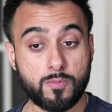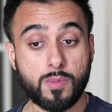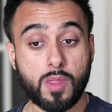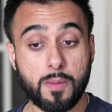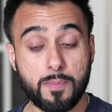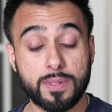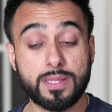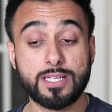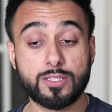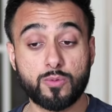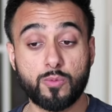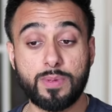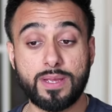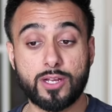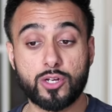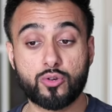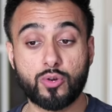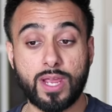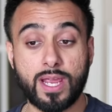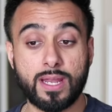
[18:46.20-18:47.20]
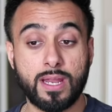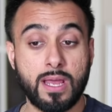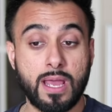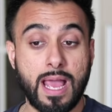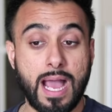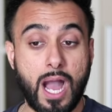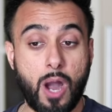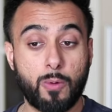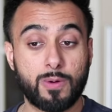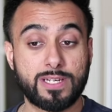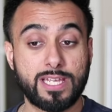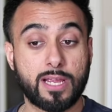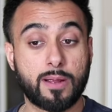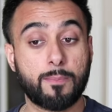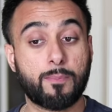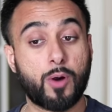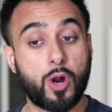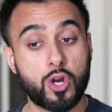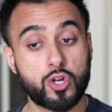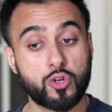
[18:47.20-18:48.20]
But this would be a trade I would take
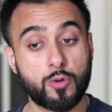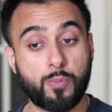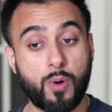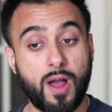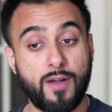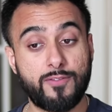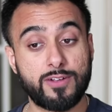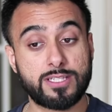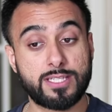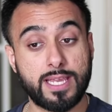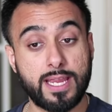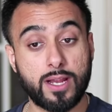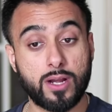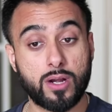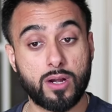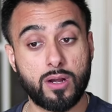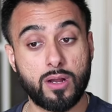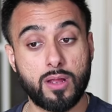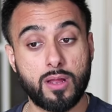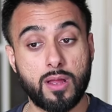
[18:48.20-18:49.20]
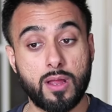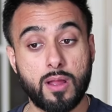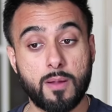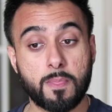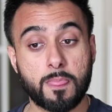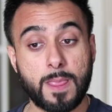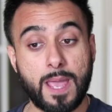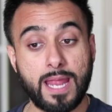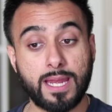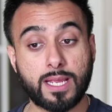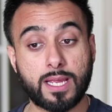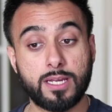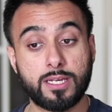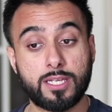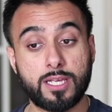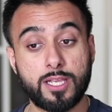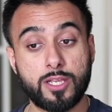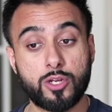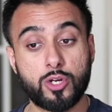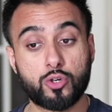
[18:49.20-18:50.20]
partial profits here and
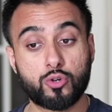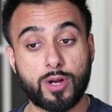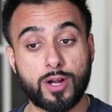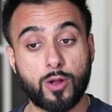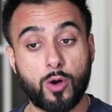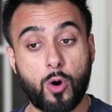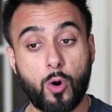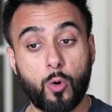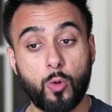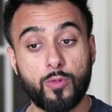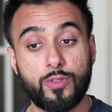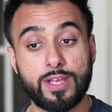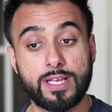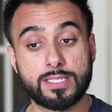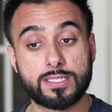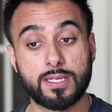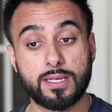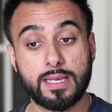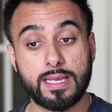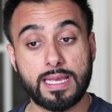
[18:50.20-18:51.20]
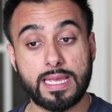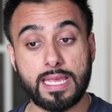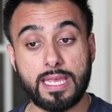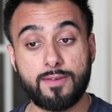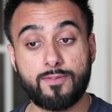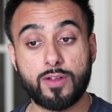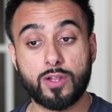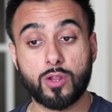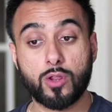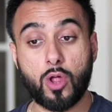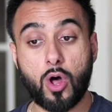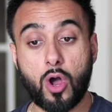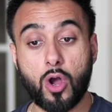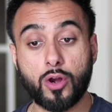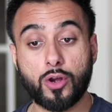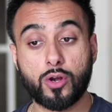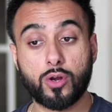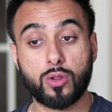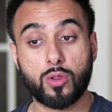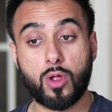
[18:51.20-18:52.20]
continue to try to hold this even
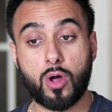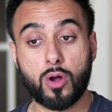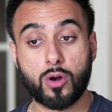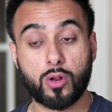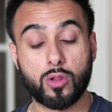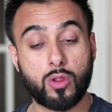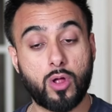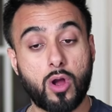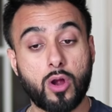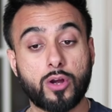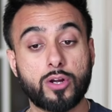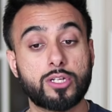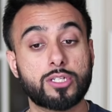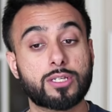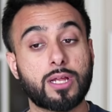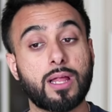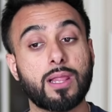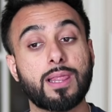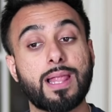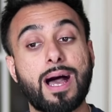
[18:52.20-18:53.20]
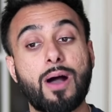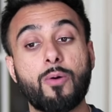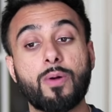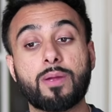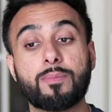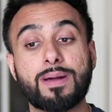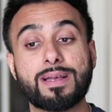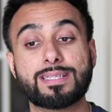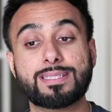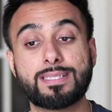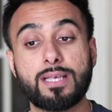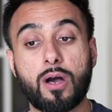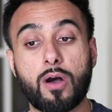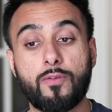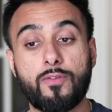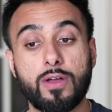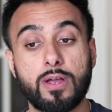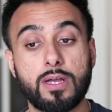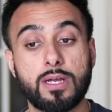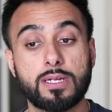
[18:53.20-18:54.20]
longer, just allowing
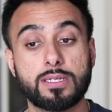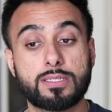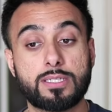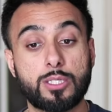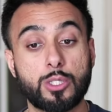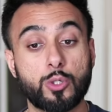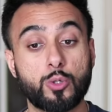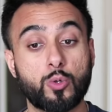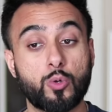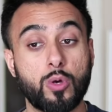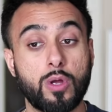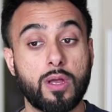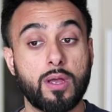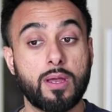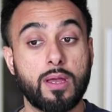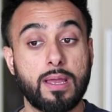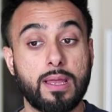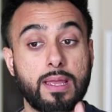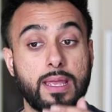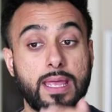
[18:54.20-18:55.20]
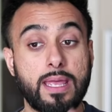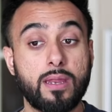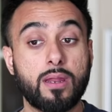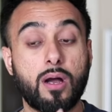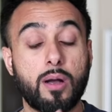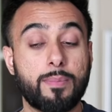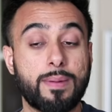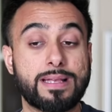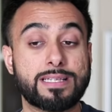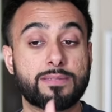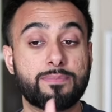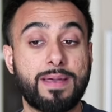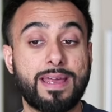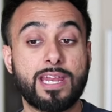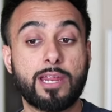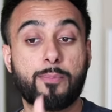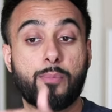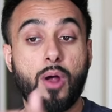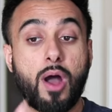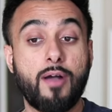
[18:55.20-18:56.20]
myself to eat up as
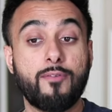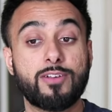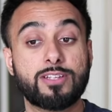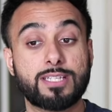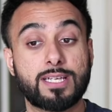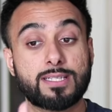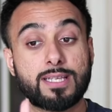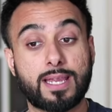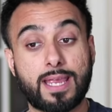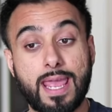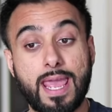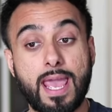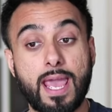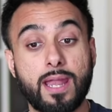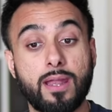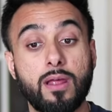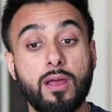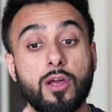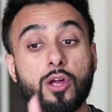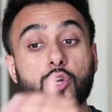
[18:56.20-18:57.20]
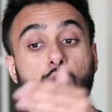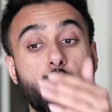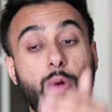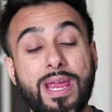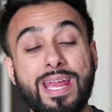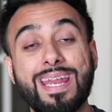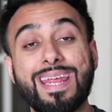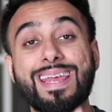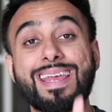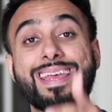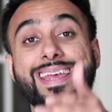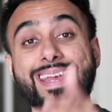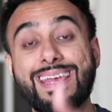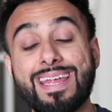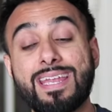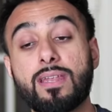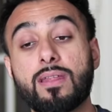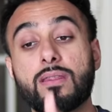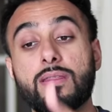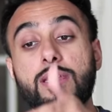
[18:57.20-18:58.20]
many profits as I can, trading
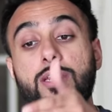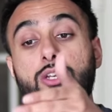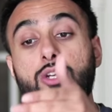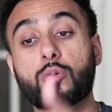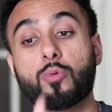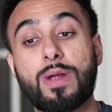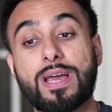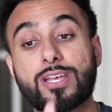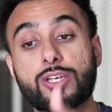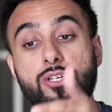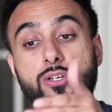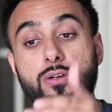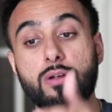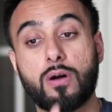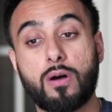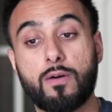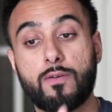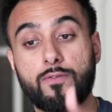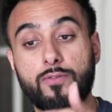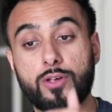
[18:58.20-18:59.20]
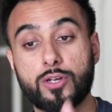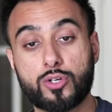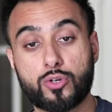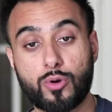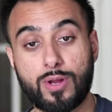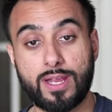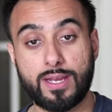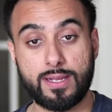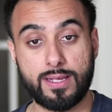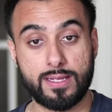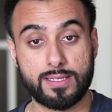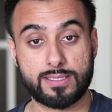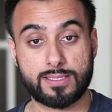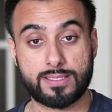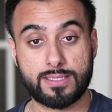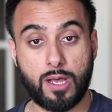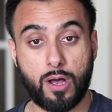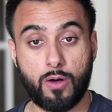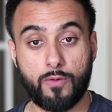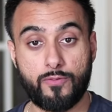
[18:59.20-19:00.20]
in the direction of the trend
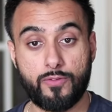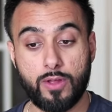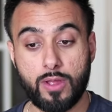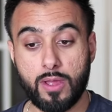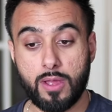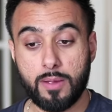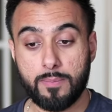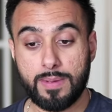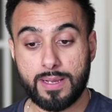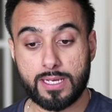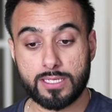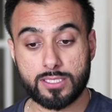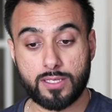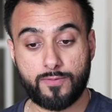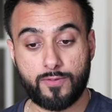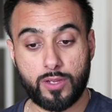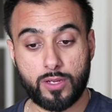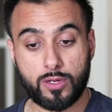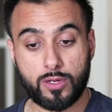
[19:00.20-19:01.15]
itself. Because if you